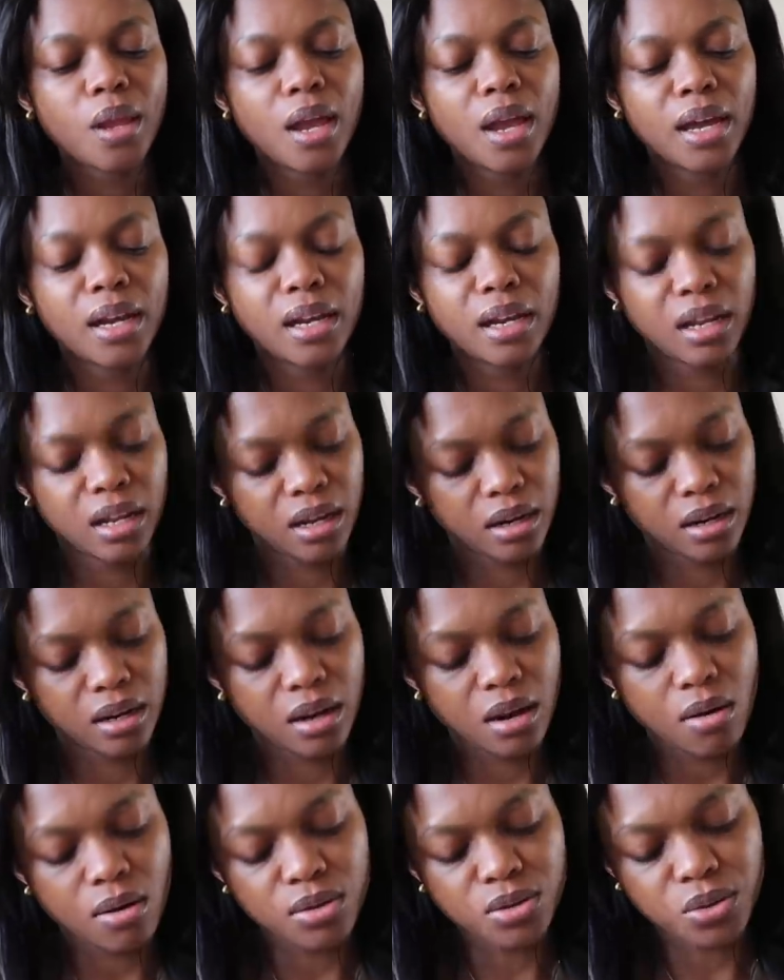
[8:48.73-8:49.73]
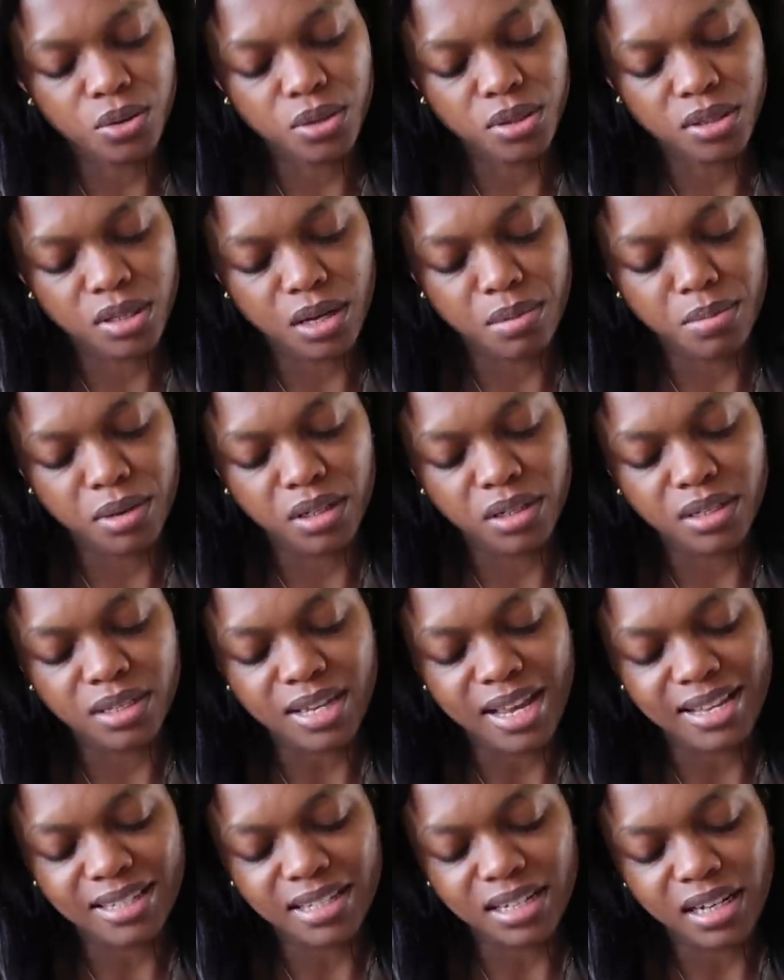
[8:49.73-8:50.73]
And then they also sent me the
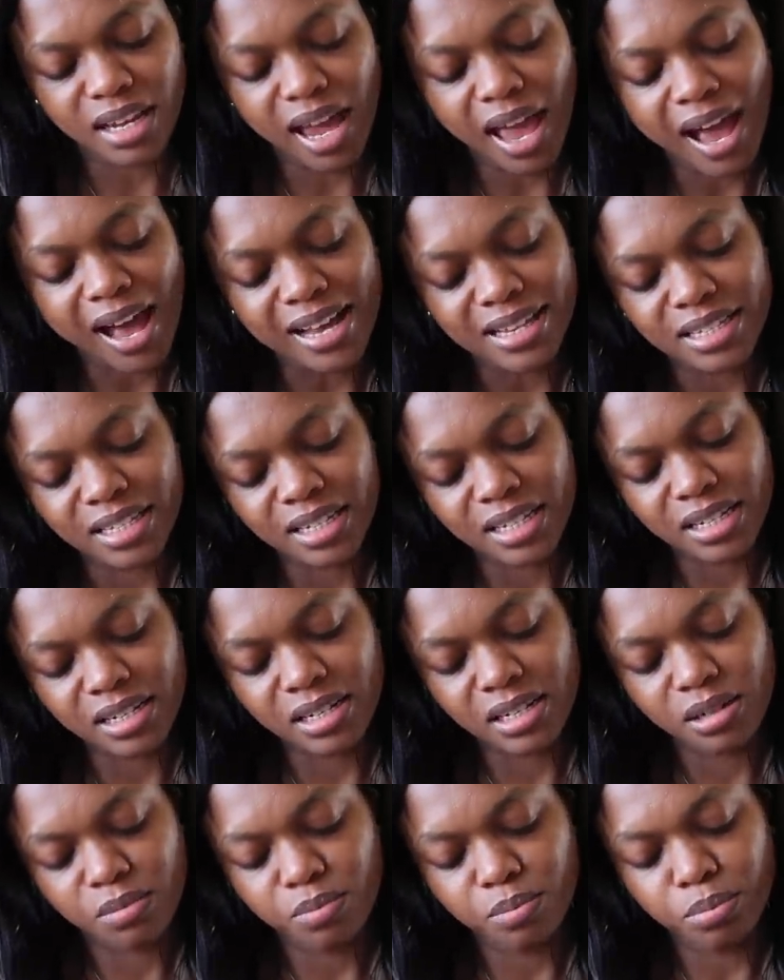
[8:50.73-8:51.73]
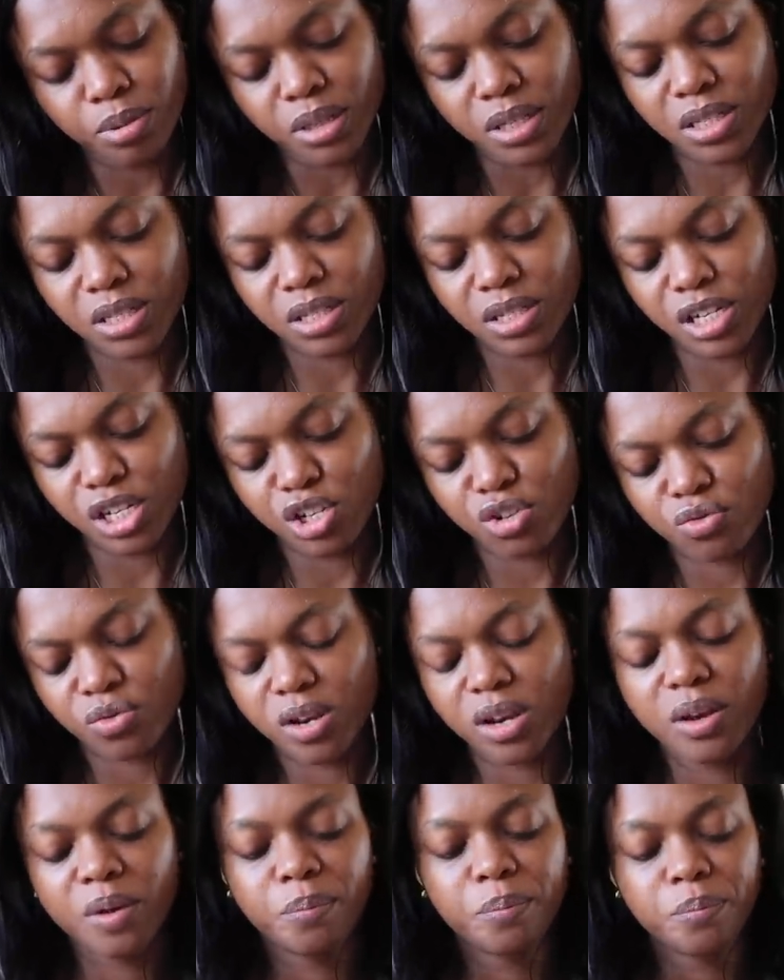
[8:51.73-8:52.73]
salicylic acid plus tea
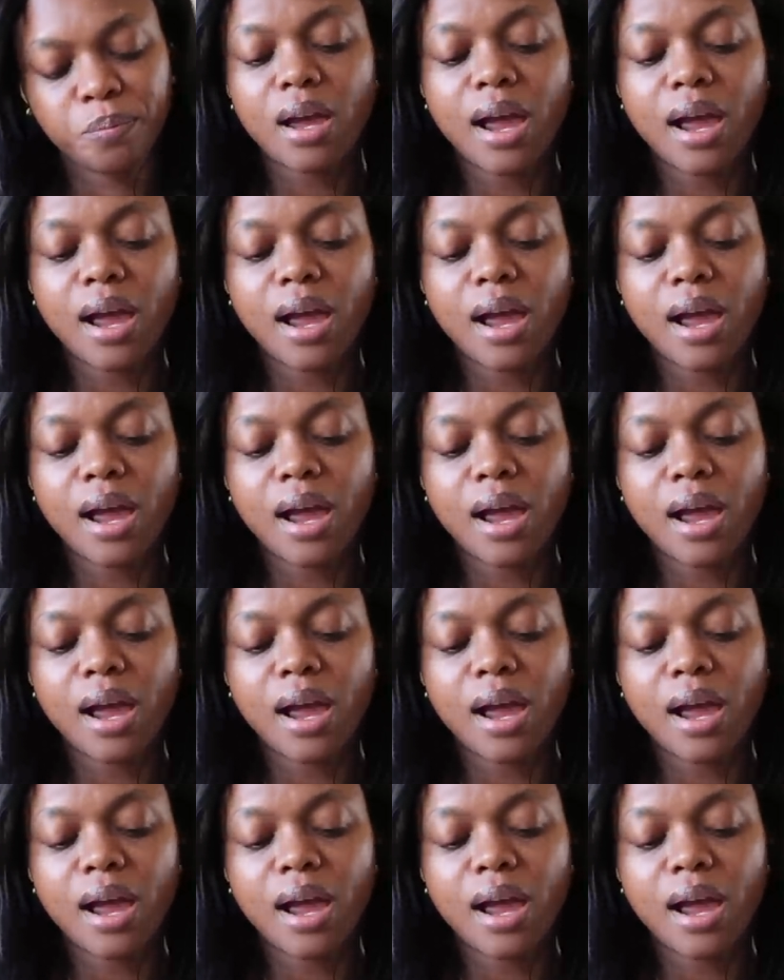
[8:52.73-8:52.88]
tree.